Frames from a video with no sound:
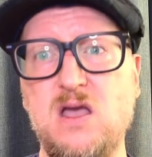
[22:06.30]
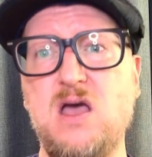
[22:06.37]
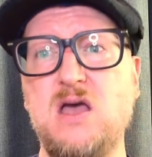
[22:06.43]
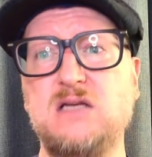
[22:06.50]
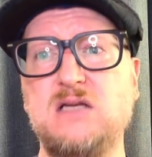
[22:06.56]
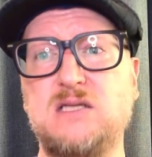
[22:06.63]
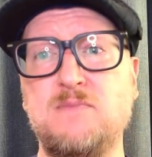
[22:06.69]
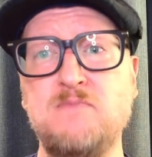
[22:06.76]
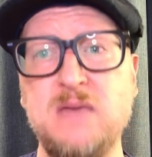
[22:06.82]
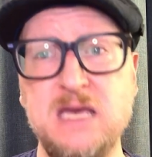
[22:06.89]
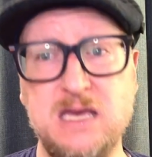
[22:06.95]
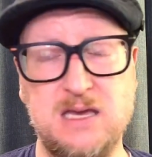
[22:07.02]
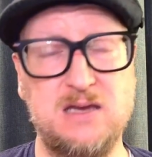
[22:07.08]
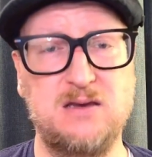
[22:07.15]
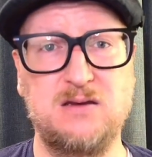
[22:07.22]
To
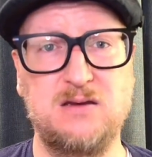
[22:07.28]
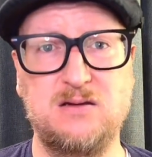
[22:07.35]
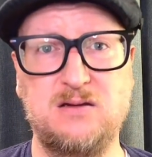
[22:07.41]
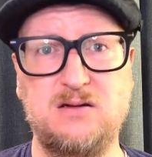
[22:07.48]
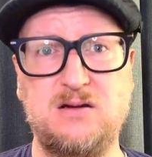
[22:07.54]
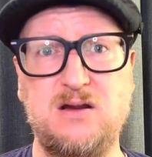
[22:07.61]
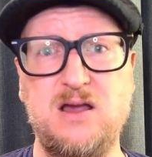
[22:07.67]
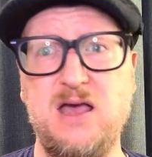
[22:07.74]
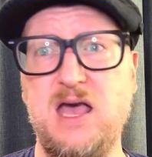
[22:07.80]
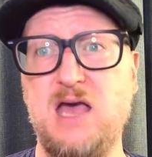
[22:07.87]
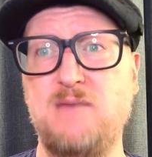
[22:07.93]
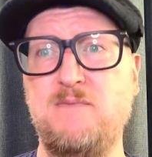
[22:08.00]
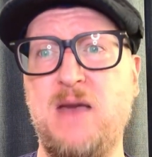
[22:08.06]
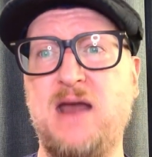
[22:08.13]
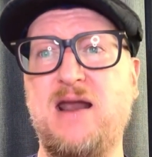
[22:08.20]
me,
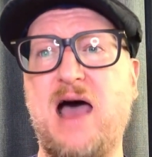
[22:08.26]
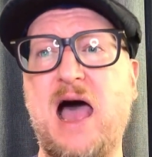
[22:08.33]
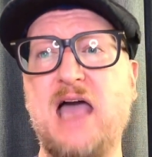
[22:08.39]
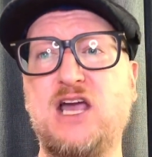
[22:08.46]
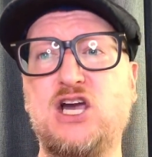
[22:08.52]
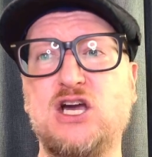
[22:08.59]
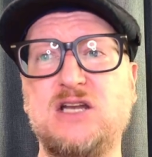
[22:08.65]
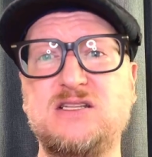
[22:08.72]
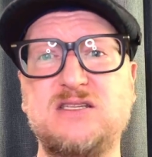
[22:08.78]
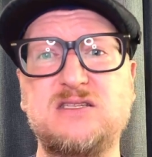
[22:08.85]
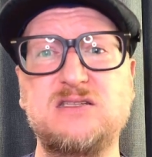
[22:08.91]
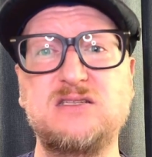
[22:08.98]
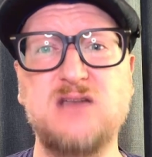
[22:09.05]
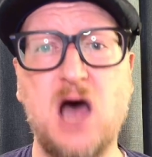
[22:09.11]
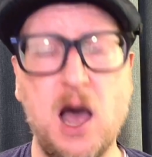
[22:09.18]
it meant I could
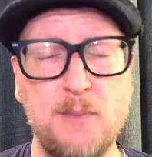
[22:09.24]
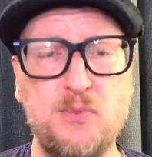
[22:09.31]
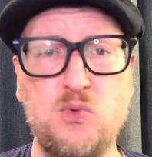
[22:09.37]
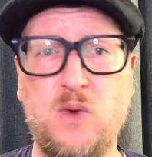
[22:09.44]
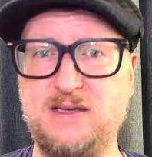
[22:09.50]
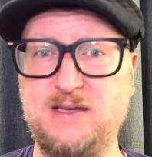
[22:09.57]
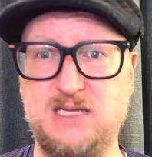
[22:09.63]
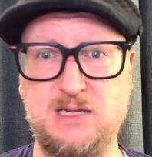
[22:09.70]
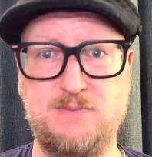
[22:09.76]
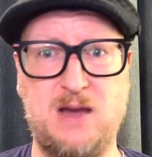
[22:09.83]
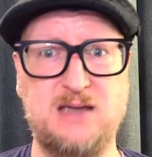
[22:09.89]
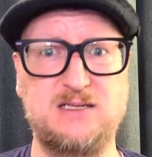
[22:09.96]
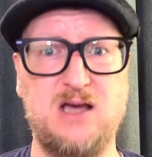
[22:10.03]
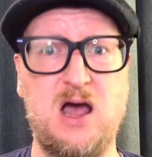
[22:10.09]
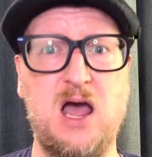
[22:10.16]
stop wasting
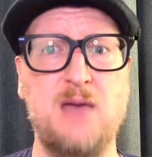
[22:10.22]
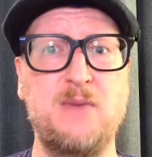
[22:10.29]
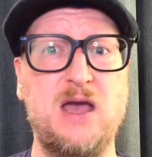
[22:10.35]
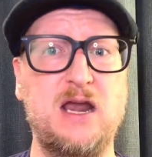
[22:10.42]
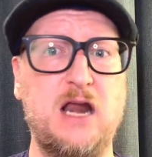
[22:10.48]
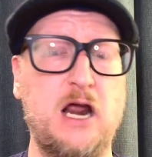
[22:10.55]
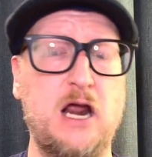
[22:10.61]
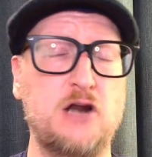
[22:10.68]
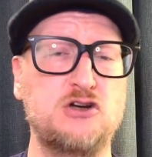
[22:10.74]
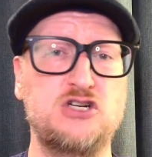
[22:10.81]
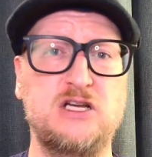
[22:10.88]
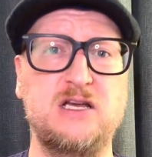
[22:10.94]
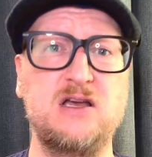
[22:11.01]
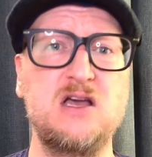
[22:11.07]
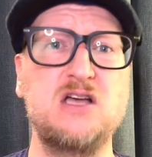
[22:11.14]
my time and
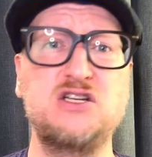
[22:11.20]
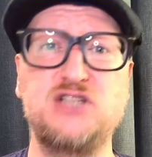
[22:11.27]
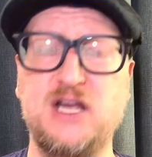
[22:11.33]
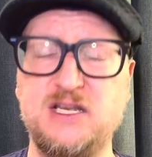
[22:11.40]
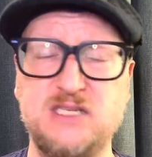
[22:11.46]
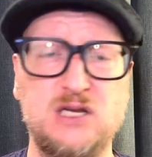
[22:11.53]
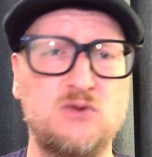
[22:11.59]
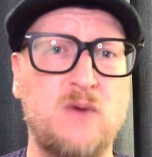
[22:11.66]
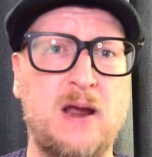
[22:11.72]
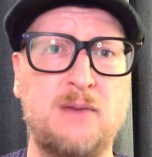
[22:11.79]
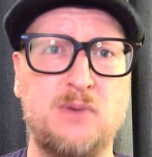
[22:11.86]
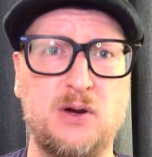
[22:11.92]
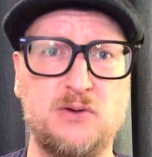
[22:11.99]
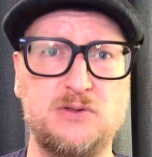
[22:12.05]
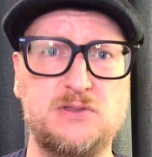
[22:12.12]
energy chasing
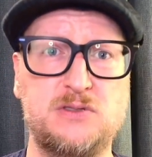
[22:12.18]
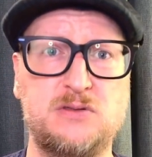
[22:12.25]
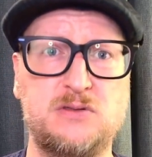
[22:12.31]
rainbows.